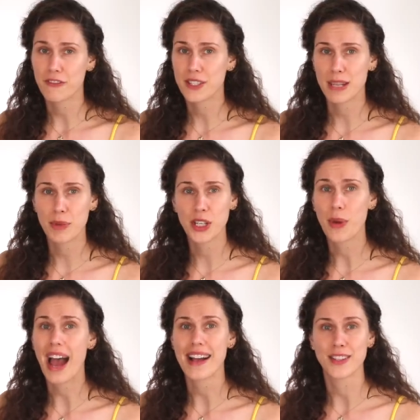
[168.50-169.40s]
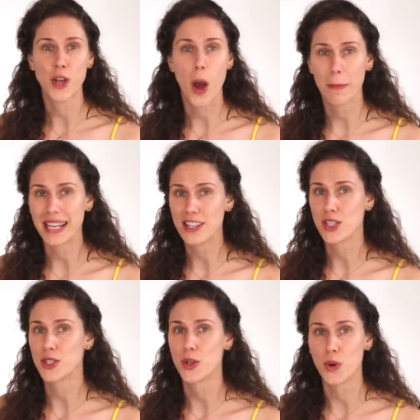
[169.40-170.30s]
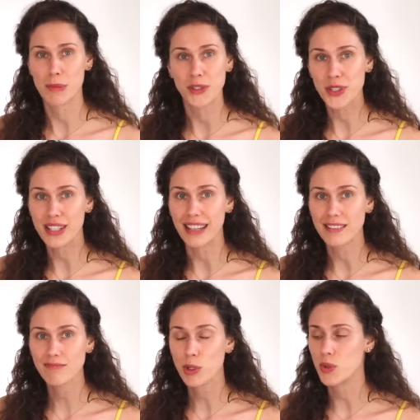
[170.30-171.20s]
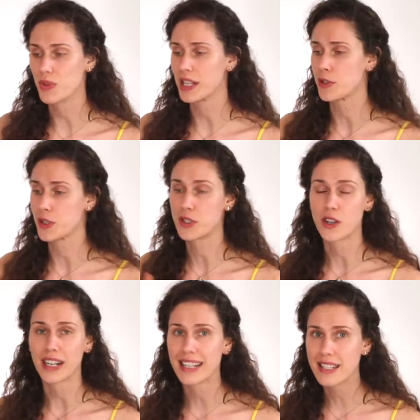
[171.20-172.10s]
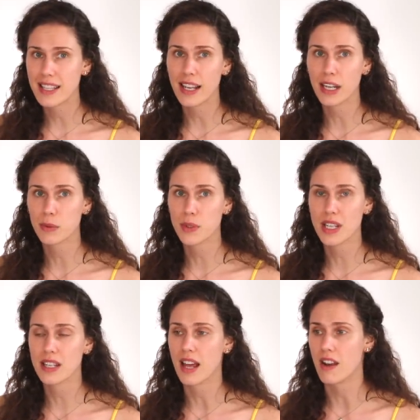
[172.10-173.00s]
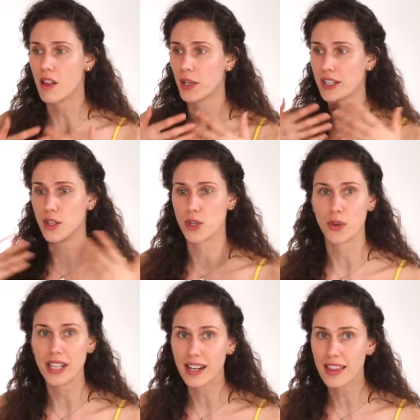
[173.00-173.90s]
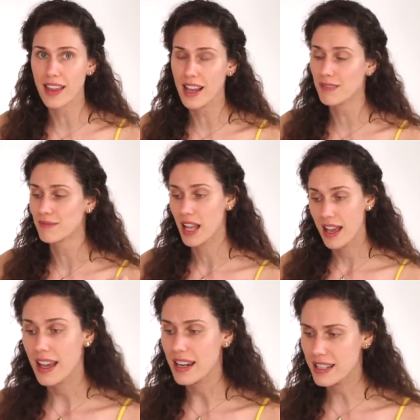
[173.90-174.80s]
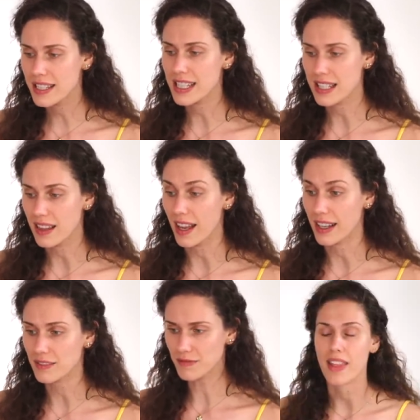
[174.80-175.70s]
For someone who has combination to normal skin, who's really just starting a skincare routine and not looking to treat anything, it is a decent line.